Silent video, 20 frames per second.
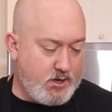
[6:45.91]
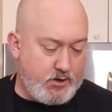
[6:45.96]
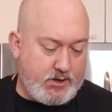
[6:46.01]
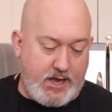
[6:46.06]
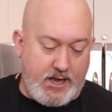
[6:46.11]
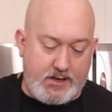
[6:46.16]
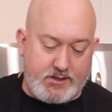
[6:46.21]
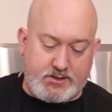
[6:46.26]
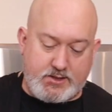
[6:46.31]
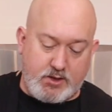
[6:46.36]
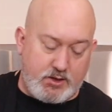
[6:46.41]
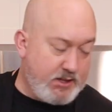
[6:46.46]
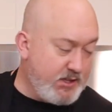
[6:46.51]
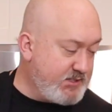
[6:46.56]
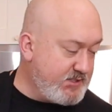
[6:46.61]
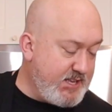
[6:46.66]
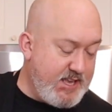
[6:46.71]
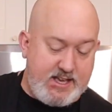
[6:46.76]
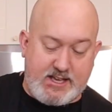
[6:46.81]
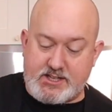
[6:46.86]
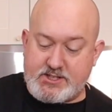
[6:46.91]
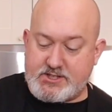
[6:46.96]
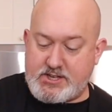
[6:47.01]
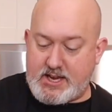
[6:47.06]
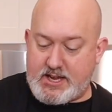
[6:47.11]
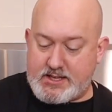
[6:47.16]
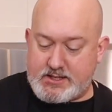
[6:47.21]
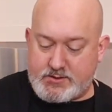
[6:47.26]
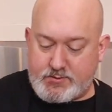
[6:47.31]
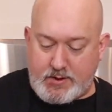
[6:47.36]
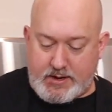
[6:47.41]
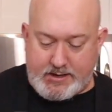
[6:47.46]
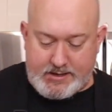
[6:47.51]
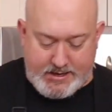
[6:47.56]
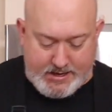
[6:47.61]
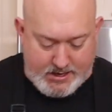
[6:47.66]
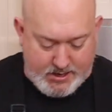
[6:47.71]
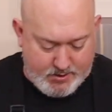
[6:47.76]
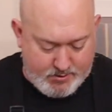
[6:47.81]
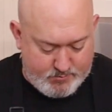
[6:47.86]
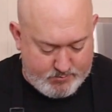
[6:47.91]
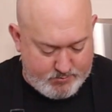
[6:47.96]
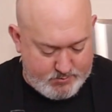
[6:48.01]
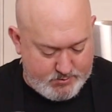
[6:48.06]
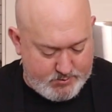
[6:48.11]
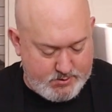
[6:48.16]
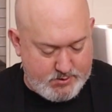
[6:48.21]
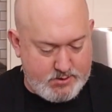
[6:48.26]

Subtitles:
Okay, so let's take a chance right now